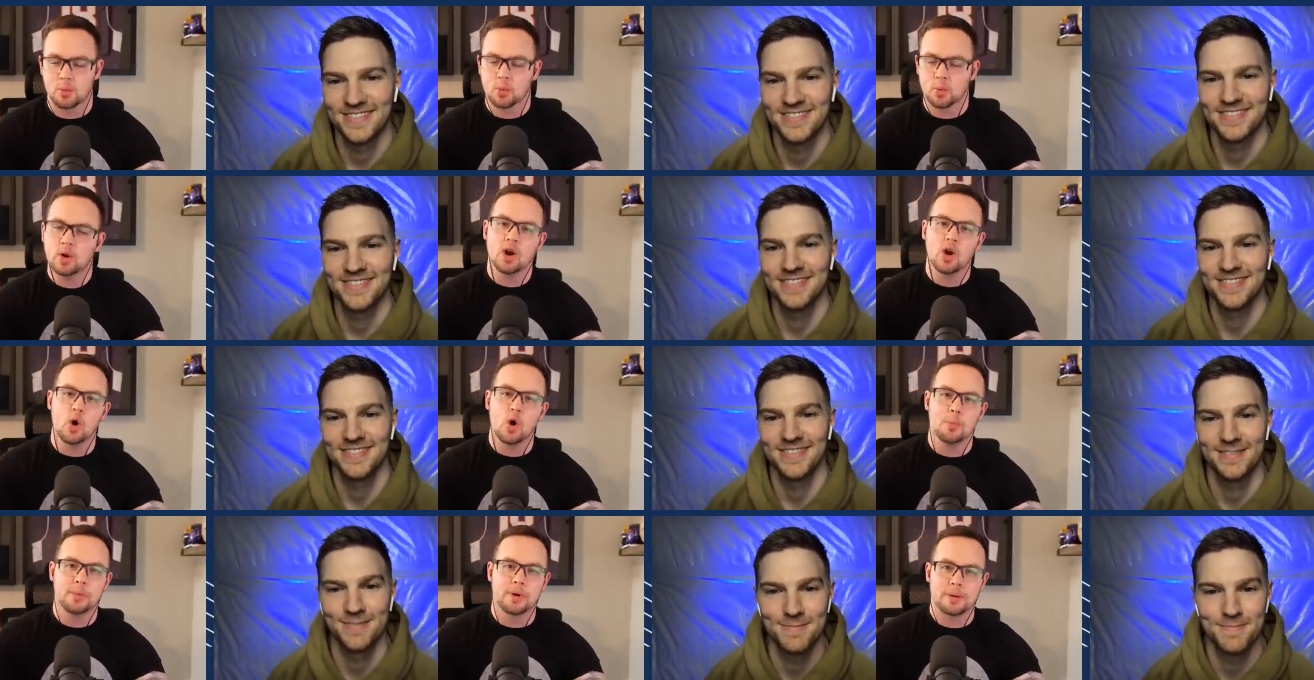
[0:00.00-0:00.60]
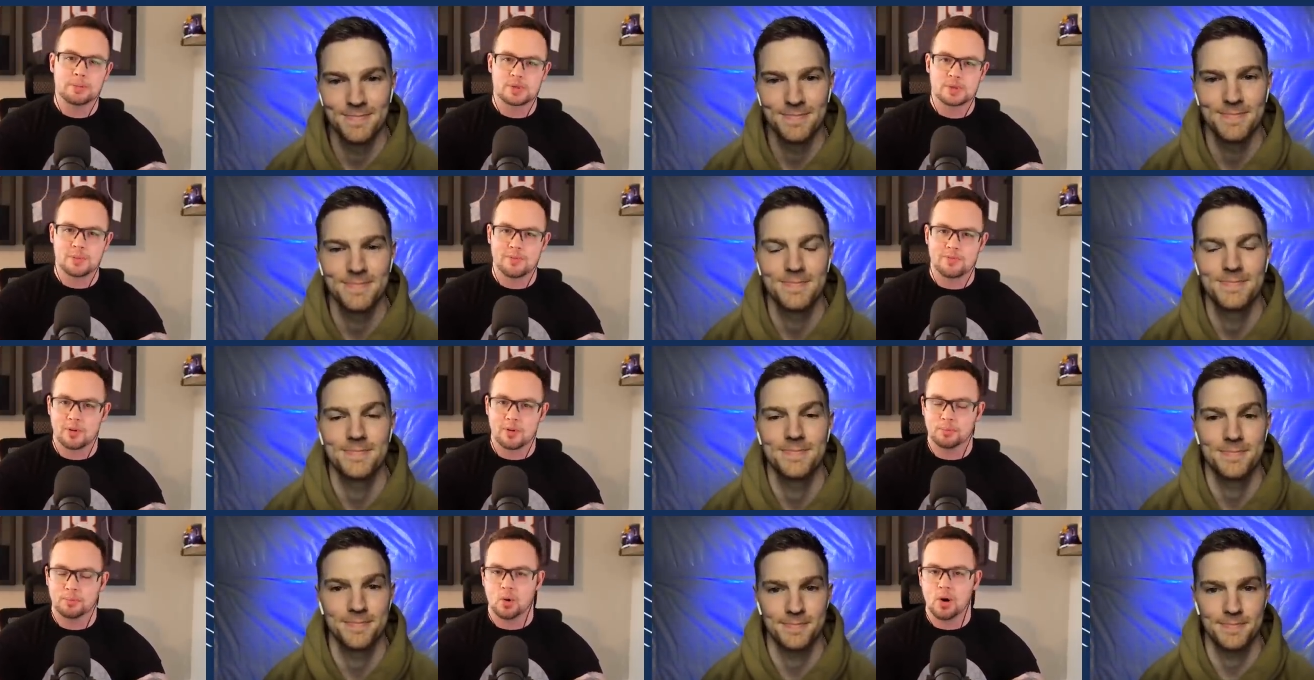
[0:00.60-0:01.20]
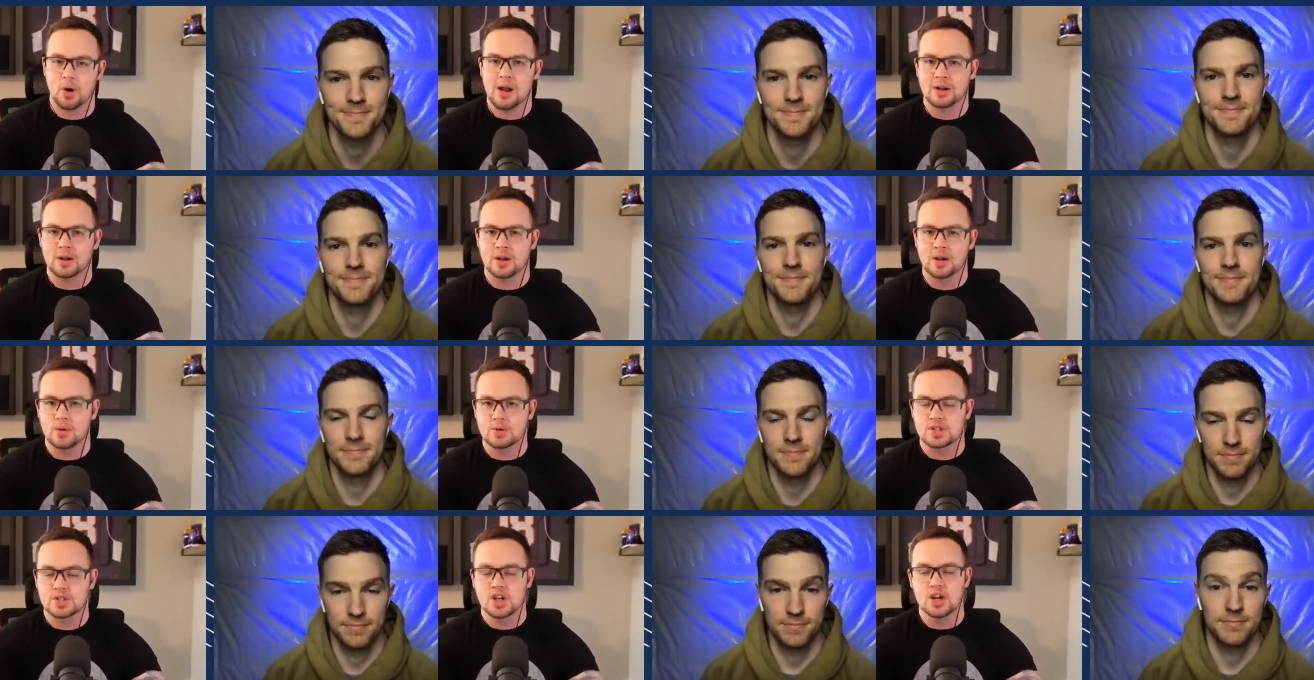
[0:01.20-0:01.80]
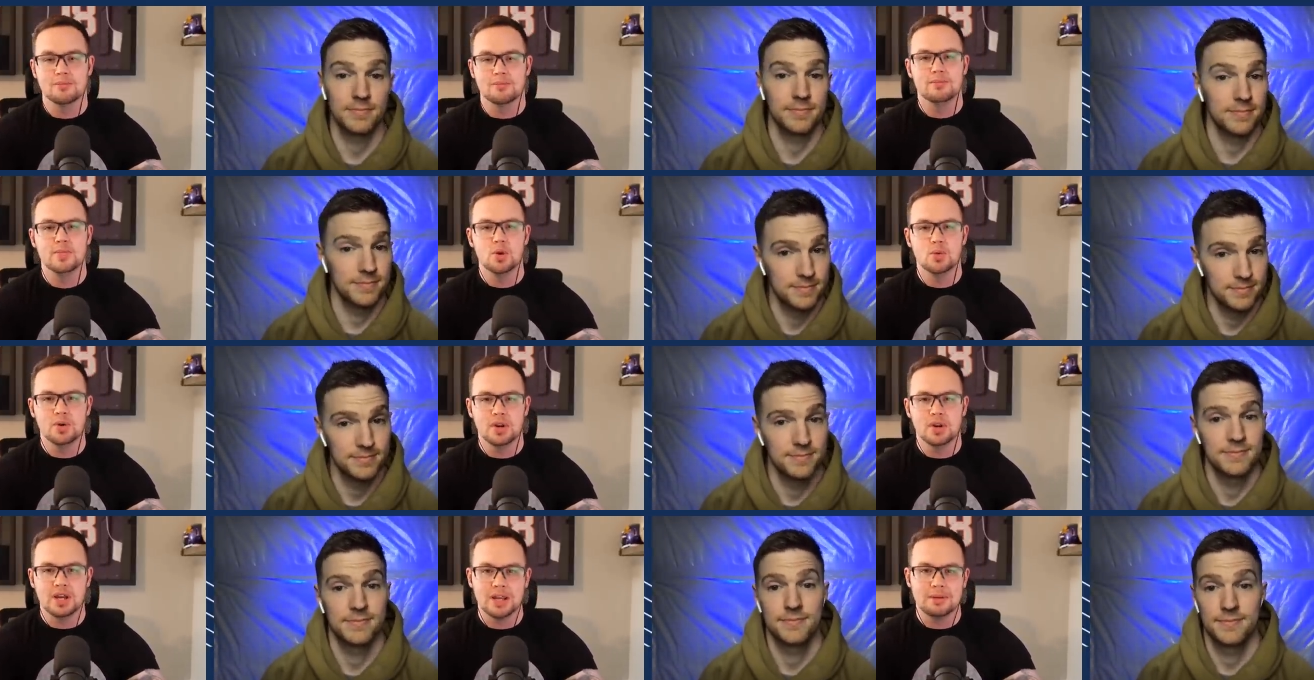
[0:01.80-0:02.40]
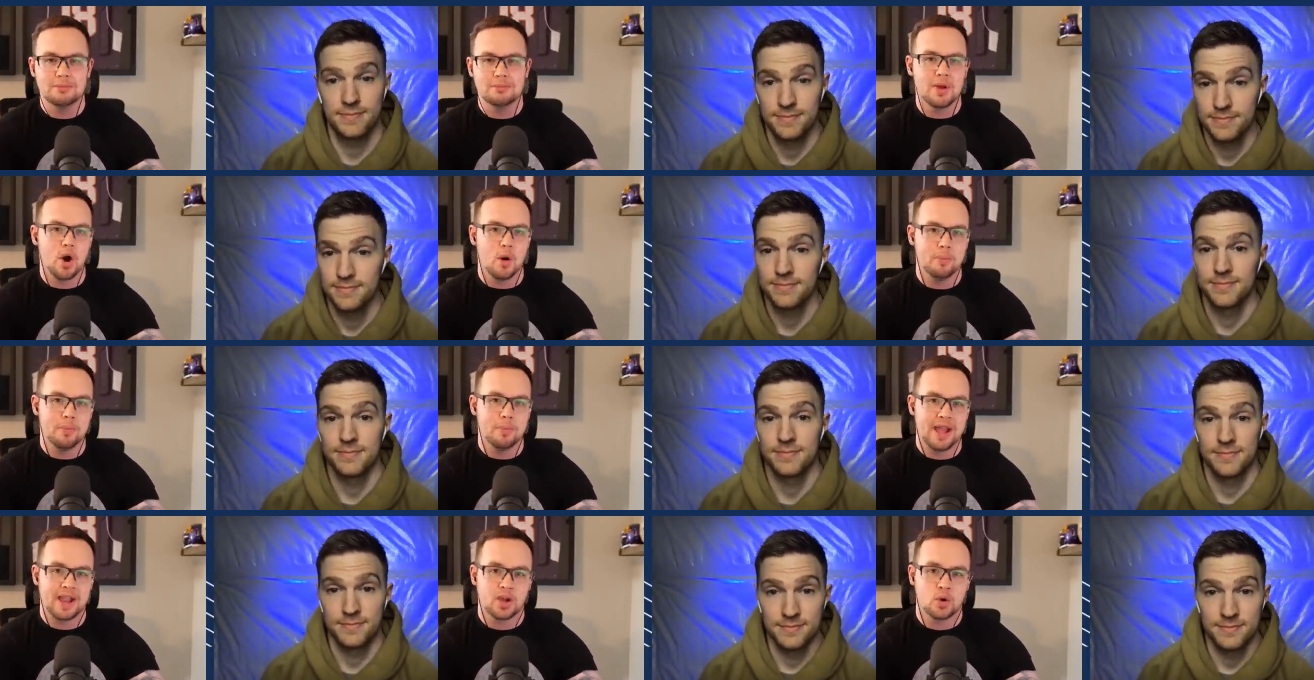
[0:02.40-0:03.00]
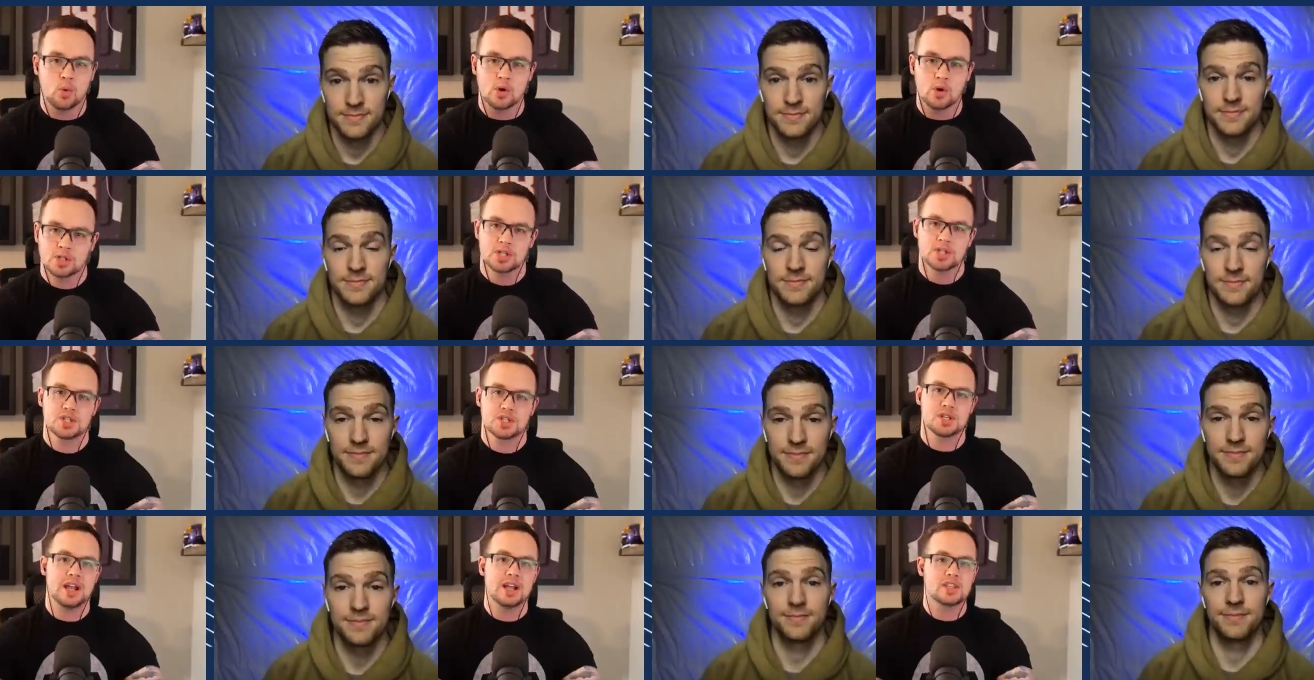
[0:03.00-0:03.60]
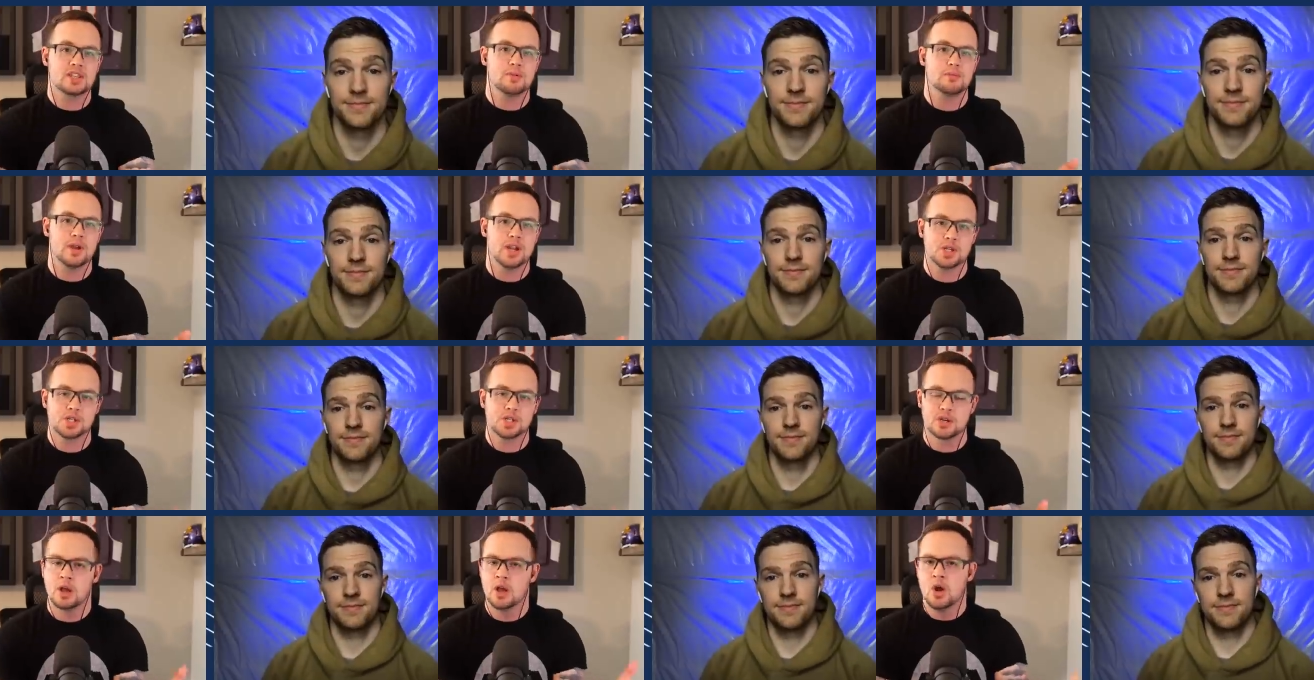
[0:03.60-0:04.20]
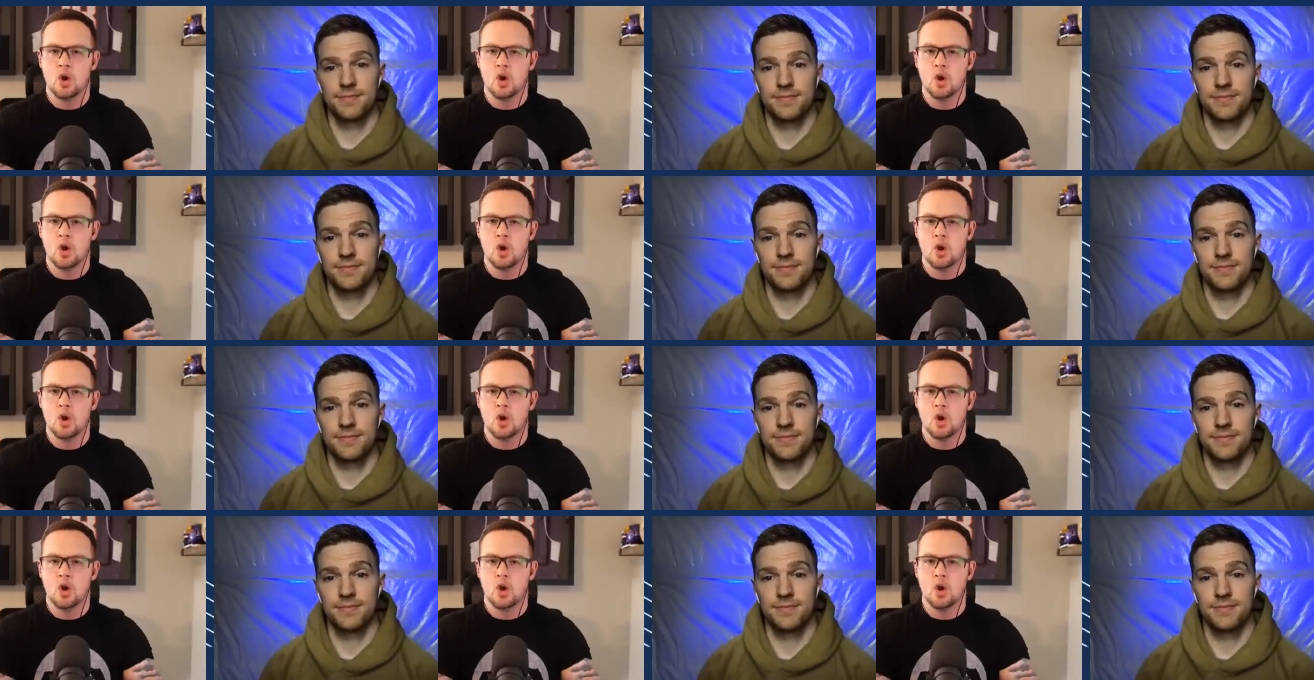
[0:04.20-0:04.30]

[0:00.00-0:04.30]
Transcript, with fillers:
Speaker 1: we're going to open up some of our Broncos community mailbag questions, not to mention